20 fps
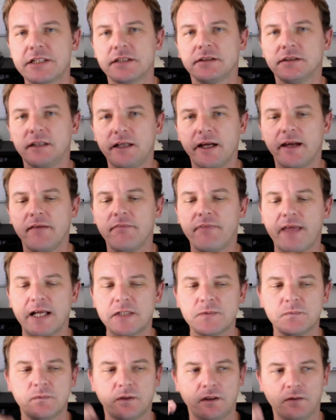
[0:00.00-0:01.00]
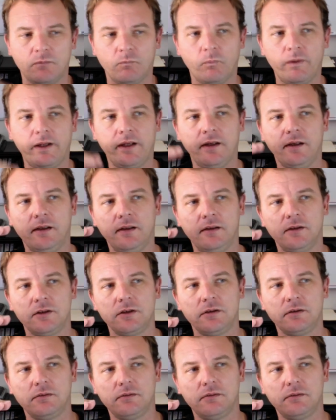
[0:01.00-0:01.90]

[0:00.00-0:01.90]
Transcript: in life, that's what we